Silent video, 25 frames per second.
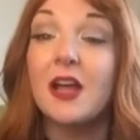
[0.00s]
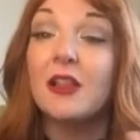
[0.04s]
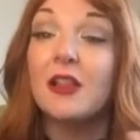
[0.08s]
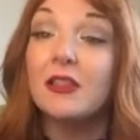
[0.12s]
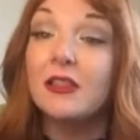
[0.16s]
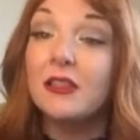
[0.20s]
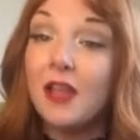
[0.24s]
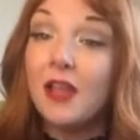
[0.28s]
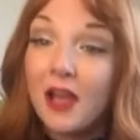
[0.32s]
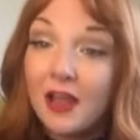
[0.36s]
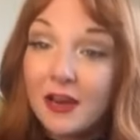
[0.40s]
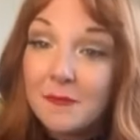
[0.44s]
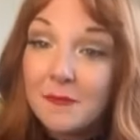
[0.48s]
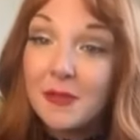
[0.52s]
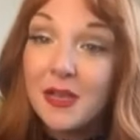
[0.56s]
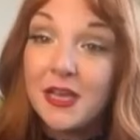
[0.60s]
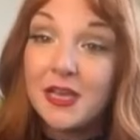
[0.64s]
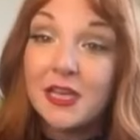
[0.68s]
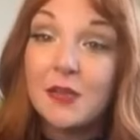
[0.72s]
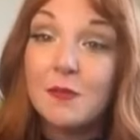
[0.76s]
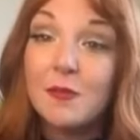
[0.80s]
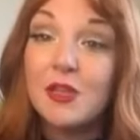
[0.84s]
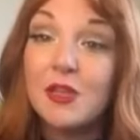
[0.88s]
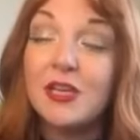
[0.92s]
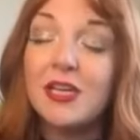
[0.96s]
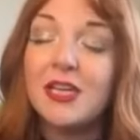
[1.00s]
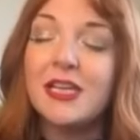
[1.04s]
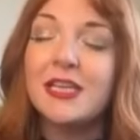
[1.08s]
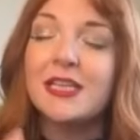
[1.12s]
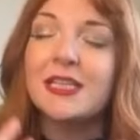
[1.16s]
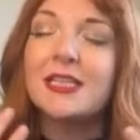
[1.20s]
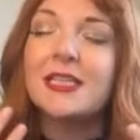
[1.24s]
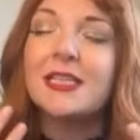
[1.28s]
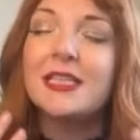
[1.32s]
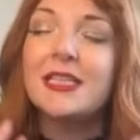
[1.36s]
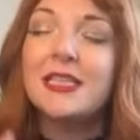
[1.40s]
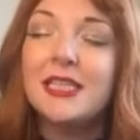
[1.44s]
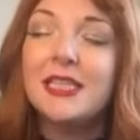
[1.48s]
A lot of my community
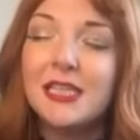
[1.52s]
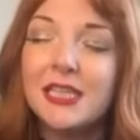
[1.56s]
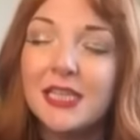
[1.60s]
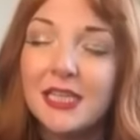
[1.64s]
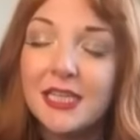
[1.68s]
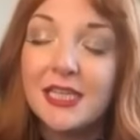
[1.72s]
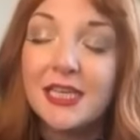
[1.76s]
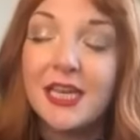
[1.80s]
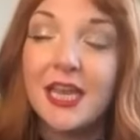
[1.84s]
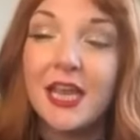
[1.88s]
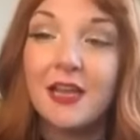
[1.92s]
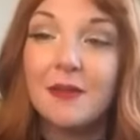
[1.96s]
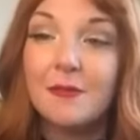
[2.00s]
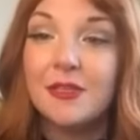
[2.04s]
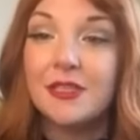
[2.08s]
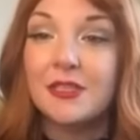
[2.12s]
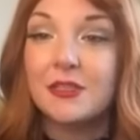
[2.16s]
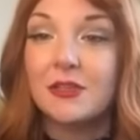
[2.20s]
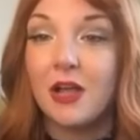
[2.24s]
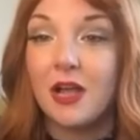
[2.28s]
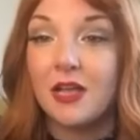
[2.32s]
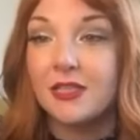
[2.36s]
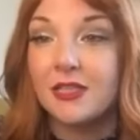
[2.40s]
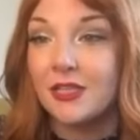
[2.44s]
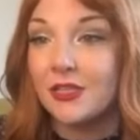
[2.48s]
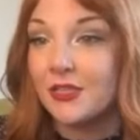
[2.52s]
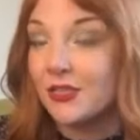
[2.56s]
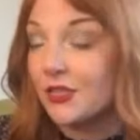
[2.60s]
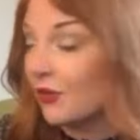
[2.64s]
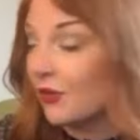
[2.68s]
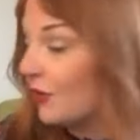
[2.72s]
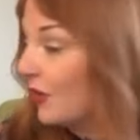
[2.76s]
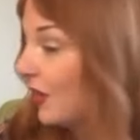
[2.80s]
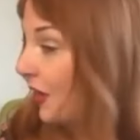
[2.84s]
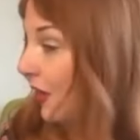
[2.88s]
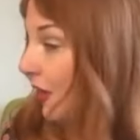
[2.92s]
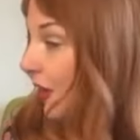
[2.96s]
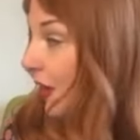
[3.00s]
is still in the cannabis closet.
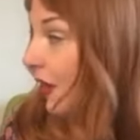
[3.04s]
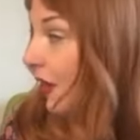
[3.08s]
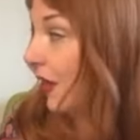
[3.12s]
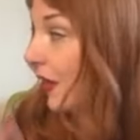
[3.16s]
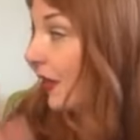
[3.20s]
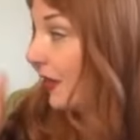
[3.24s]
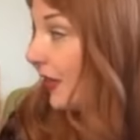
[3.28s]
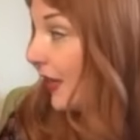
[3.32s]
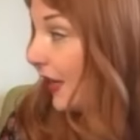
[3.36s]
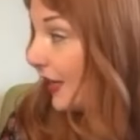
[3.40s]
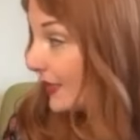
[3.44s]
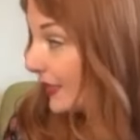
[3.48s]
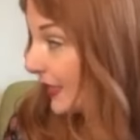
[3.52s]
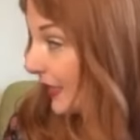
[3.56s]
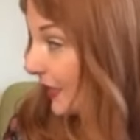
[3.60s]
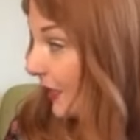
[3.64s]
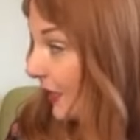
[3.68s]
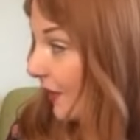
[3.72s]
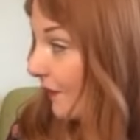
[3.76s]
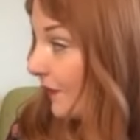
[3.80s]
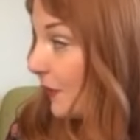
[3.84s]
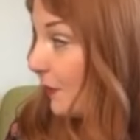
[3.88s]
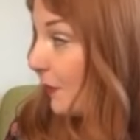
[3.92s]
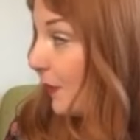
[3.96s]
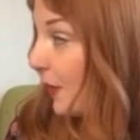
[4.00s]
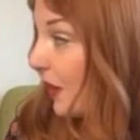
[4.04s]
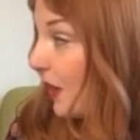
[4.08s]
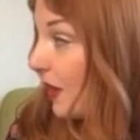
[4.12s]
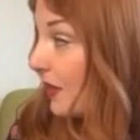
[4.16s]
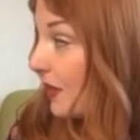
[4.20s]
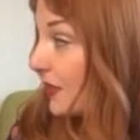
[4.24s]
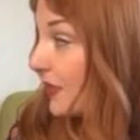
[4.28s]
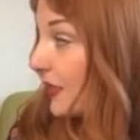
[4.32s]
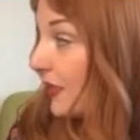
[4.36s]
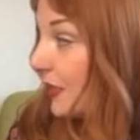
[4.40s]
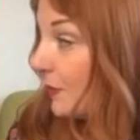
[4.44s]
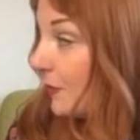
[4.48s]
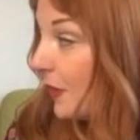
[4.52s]
So yes, I love the
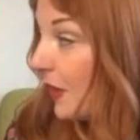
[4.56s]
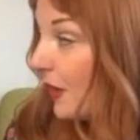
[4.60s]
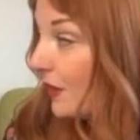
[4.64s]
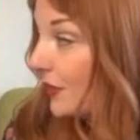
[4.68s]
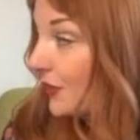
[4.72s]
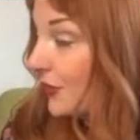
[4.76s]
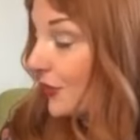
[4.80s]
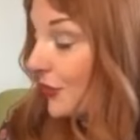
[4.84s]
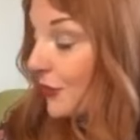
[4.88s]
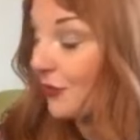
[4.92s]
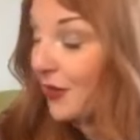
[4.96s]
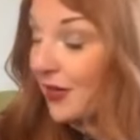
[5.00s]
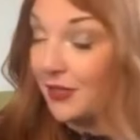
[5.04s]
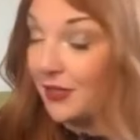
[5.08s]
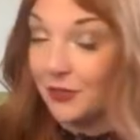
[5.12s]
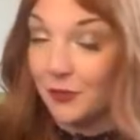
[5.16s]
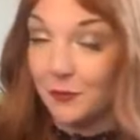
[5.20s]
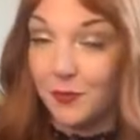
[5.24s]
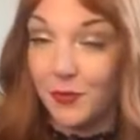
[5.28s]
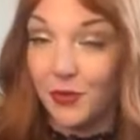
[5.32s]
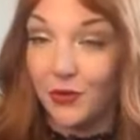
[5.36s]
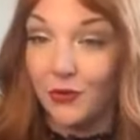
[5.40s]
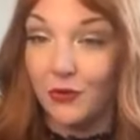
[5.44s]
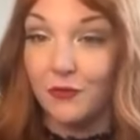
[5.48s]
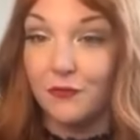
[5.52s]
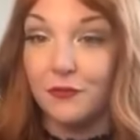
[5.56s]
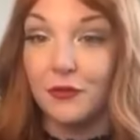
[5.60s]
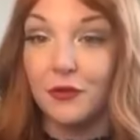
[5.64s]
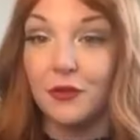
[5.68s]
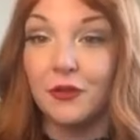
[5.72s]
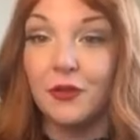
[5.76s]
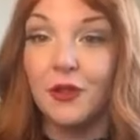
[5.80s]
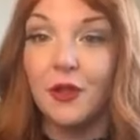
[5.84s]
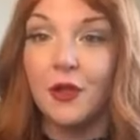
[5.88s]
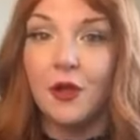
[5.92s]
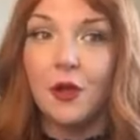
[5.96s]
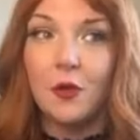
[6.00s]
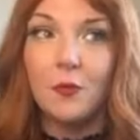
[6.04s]
bongs and the bongs are great and they're
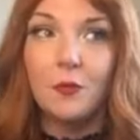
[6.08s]
beautiful.